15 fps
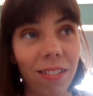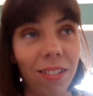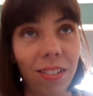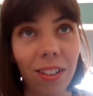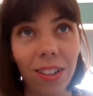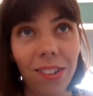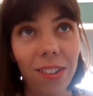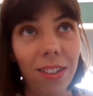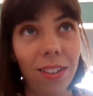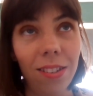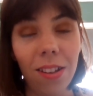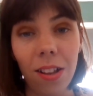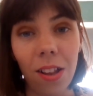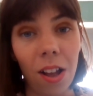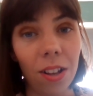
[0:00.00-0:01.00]

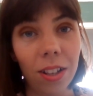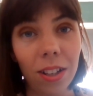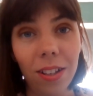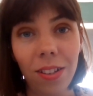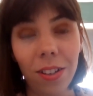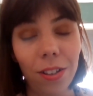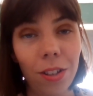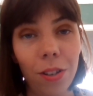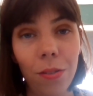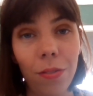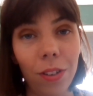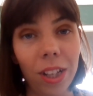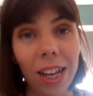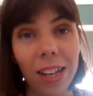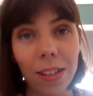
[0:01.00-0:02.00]
so long. It took 2
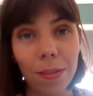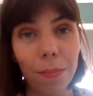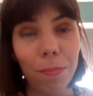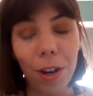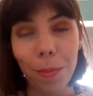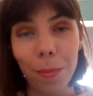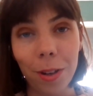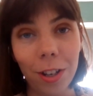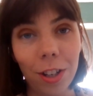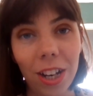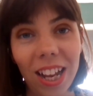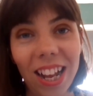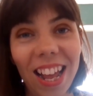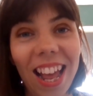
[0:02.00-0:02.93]
full days pretty much.